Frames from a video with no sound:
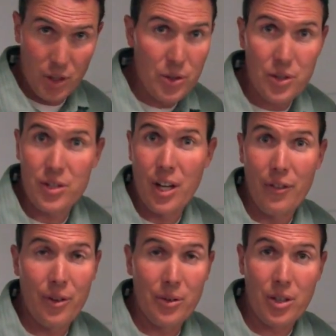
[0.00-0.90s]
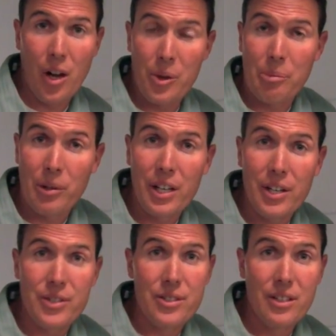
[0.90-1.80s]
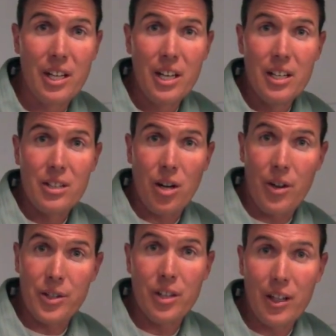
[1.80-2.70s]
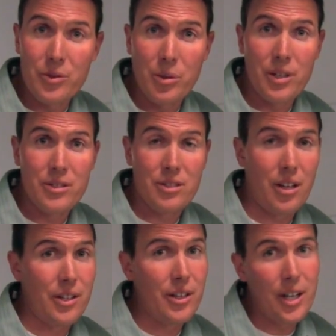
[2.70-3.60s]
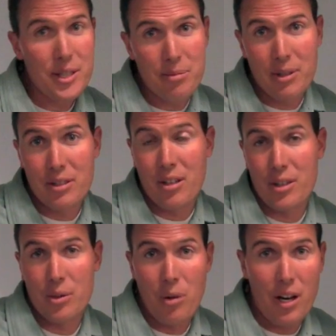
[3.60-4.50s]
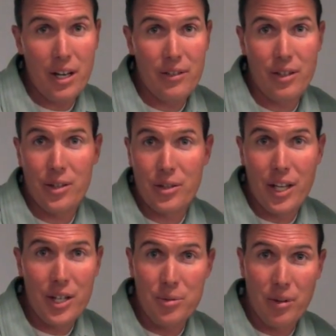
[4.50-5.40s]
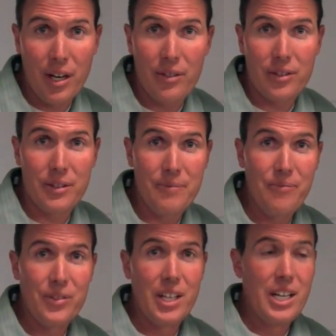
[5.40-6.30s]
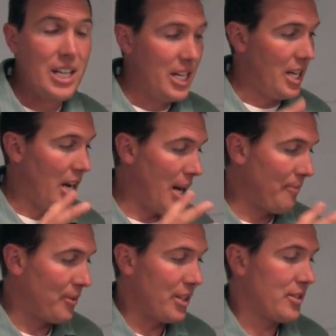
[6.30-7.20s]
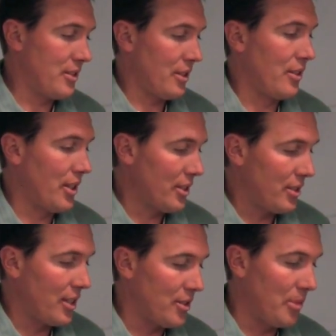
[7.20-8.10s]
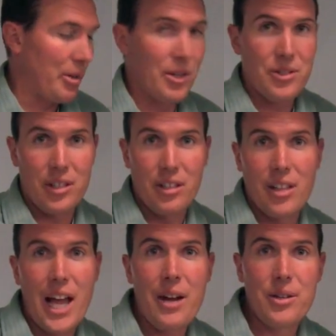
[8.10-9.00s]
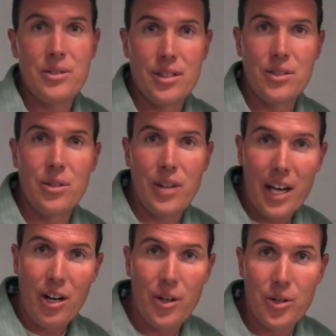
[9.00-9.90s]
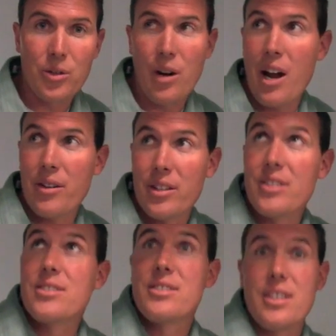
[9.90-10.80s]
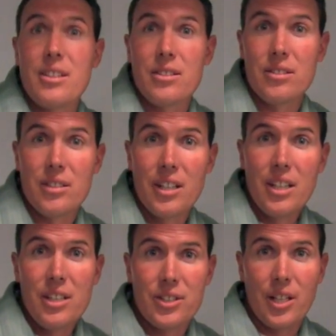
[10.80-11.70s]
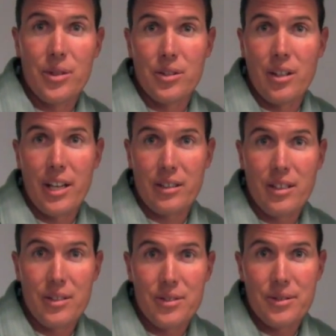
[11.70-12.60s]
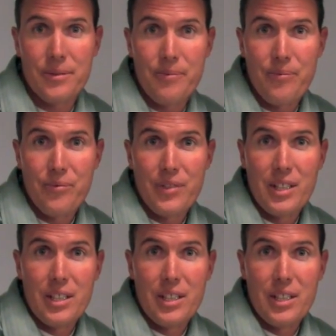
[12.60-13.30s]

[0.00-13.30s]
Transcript: use your cell phone to call the police, call your loved ones, call your husband, call your wife, call your kids, whatever. Um, this this system here is going to allow you to do that underground in a steel And then does it shelter have an like this. external antenna?